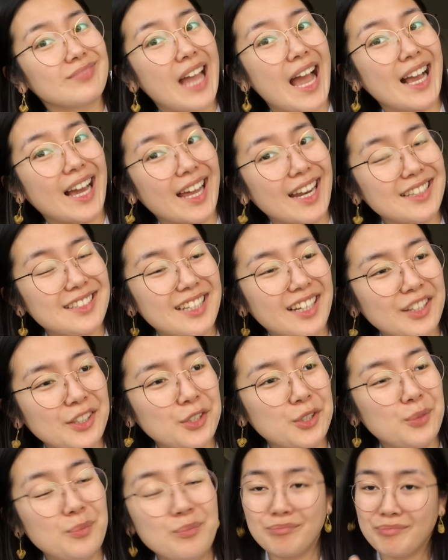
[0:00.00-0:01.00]
I gotta tell
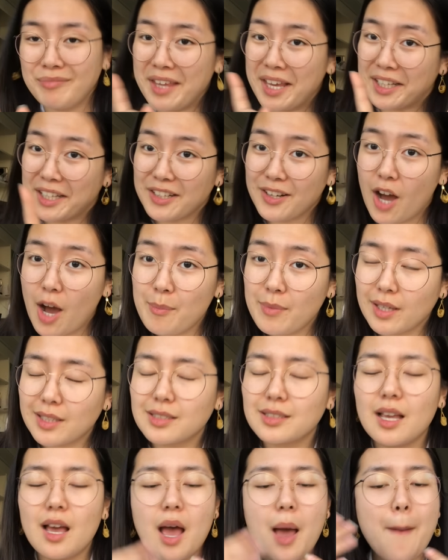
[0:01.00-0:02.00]
you,
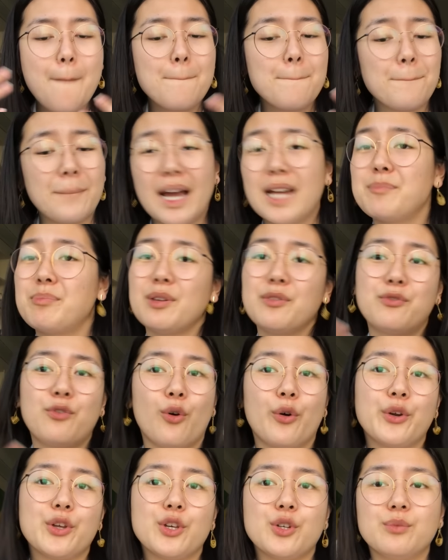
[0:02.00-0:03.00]
economics might be
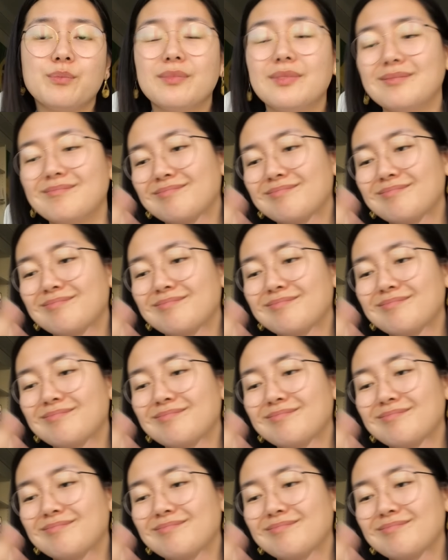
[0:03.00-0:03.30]
for you.